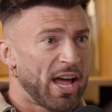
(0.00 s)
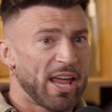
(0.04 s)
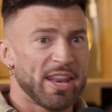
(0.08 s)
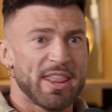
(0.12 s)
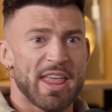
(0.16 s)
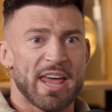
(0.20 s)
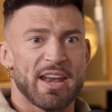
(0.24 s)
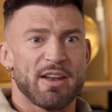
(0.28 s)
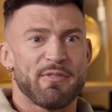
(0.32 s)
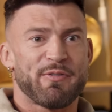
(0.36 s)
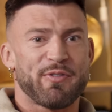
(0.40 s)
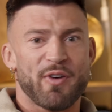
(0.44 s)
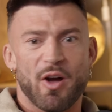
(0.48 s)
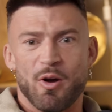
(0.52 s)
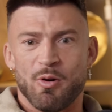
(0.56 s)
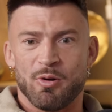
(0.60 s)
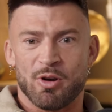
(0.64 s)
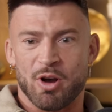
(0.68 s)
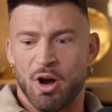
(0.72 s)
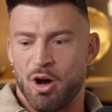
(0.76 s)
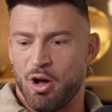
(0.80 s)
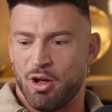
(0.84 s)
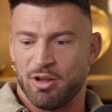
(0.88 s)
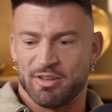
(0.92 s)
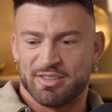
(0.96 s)
And then a phone
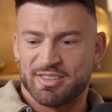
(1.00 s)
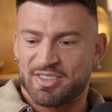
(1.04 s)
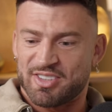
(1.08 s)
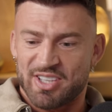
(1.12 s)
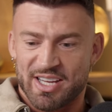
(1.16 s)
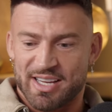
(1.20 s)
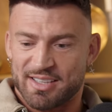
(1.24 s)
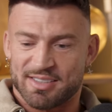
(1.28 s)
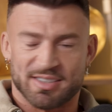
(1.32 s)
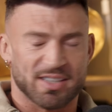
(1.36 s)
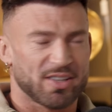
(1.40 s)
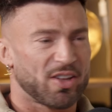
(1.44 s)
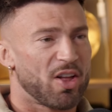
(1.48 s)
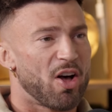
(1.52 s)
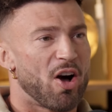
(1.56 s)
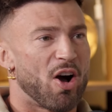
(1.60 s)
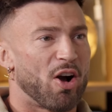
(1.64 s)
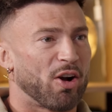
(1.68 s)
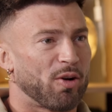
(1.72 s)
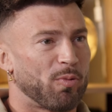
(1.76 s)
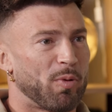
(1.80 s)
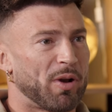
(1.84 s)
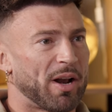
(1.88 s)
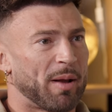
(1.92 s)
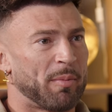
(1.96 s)
call at 6
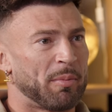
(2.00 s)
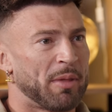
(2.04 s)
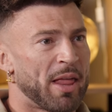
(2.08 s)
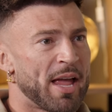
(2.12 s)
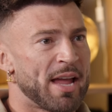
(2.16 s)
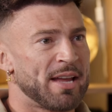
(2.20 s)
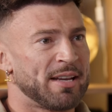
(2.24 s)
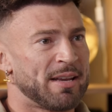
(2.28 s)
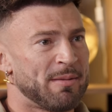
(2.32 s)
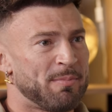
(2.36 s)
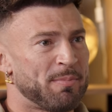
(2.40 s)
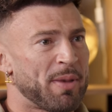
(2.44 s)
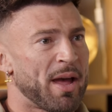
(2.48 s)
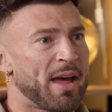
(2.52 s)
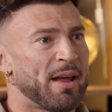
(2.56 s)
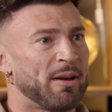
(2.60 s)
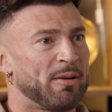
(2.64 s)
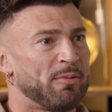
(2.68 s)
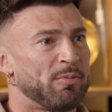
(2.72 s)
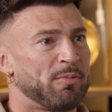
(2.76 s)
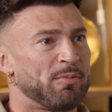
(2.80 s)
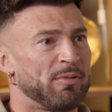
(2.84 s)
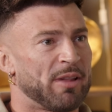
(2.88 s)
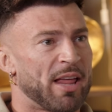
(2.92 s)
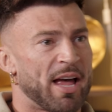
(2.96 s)
o'clock when I'm laid in
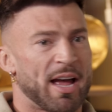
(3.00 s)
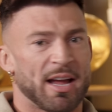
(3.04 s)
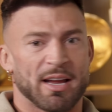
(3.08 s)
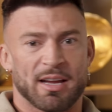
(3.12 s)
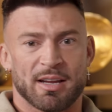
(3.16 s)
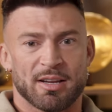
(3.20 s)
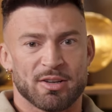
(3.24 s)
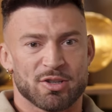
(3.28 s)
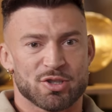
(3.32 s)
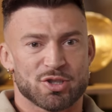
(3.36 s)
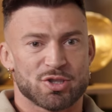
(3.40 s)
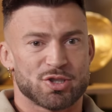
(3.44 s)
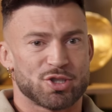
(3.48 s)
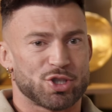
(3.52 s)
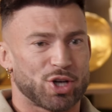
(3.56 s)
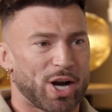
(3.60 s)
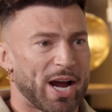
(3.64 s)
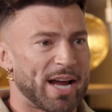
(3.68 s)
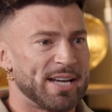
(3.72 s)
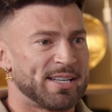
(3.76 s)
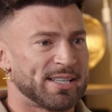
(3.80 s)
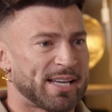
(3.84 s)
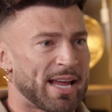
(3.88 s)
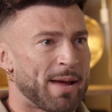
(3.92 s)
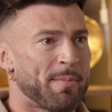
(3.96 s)
bed, like
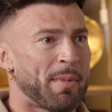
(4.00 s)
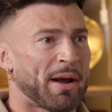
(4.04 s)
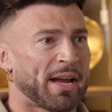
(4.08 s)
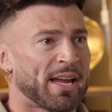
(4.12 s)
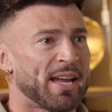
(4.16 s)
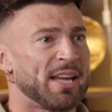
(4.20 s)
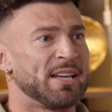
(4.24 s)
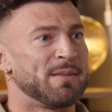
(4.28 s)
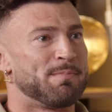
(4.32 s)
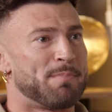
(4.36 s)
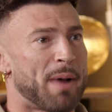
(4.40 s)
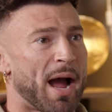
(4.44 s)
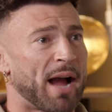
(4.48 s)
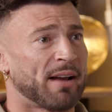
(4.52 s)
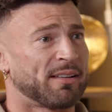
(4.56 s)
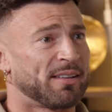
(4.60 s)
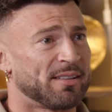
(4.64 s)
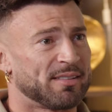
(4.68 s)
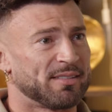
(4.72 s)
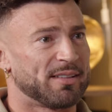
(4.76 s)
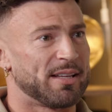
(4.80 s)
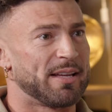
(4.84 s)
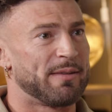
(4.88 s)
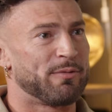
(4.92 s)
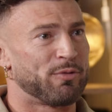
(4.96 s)
trying to get my kid back to
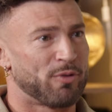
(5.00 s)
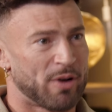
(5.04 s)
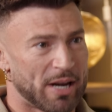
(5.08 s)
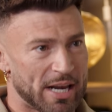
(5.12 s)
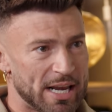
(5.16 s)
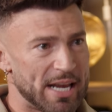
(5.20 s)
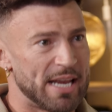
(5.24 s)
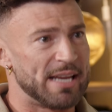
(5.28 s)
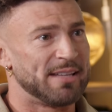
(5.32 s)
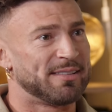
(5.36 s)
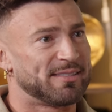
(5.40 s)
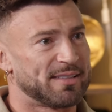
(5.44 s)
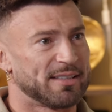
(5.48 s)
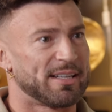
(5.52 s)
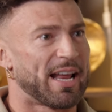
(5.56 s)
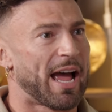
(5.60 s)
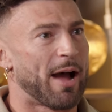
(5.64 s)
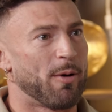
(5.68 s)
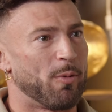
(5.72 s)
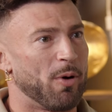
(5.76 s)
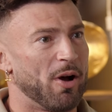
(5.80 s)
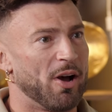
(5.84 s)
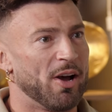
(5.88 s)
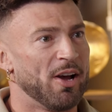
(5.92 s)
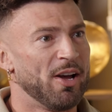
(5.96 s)
sleep for at least an
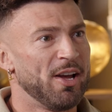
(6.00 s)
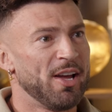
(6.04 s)
hour.